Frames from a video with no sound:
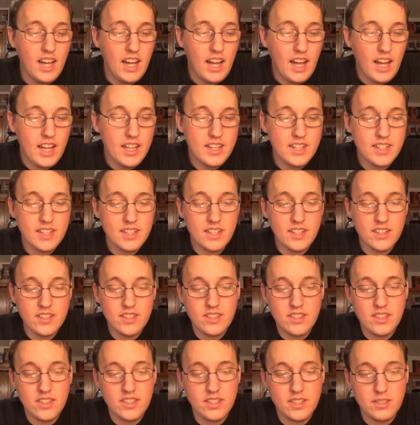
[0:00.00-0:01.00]
And then it
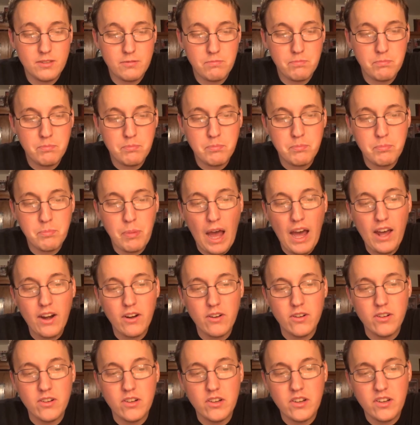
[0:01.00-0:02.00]
cuts to this
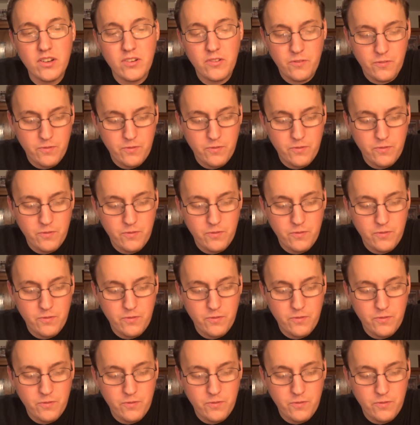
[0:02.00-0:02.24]
battle.